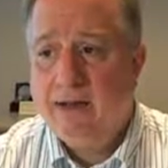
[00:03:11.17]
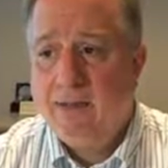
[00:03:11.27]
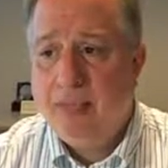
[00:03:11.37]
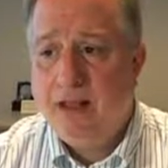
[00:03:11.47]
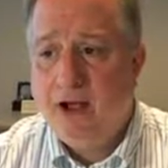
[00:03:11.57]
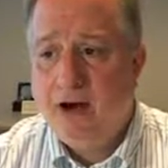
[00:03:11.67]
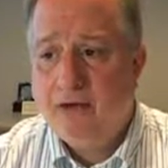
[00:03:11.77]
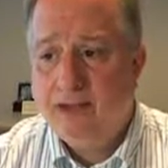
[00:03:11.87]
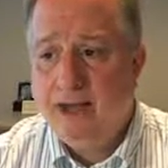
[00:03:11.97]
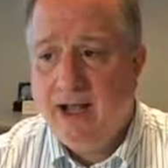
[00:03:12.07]

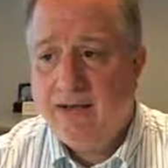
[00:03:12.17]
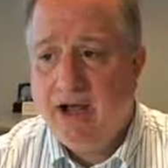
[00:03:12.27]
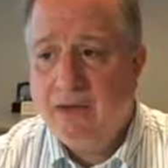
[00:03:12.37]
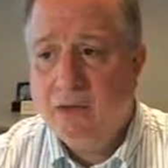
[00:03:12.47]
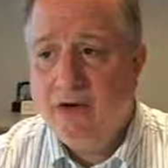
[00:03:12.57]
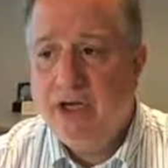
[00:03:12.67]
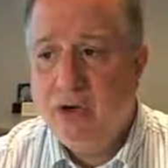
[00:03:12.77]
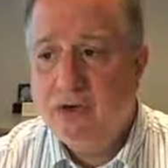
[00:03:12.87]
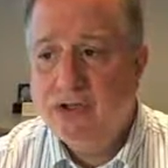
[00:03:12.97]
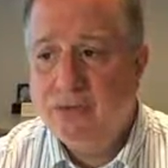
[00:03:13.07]
the guideline really
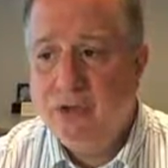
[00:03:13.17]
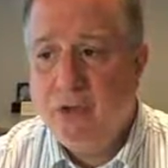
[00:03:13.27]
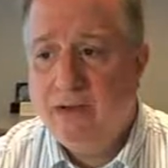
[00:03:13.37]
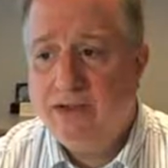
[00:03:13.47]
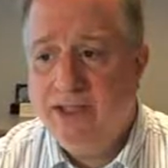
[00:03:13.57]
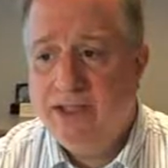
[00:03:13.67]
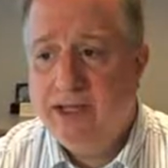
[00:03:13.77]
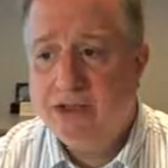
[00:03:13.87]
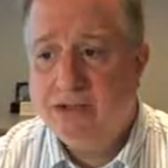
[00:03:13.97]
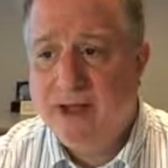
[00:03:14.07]
goes through it,
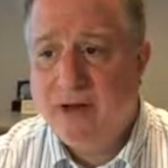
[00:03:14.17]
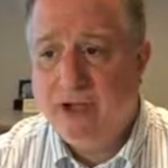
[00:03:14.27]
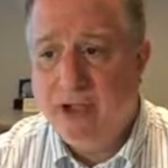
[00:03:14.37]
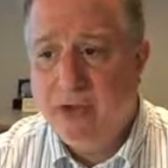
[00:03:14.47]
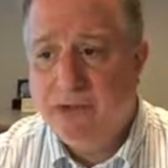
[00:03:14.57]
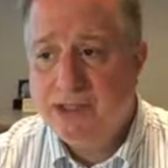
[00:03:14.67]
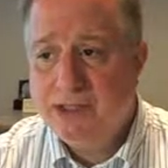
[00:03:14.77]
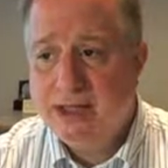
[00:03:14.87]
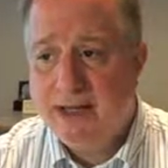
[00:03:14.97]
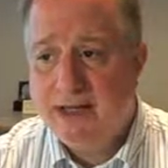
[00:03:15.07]
details of how to use the
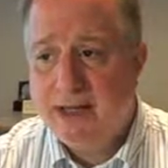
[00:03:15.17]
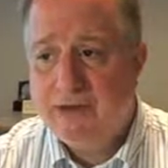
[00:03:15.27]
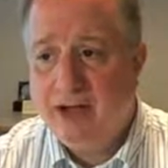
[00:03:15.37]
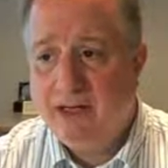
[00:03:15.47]
guideline.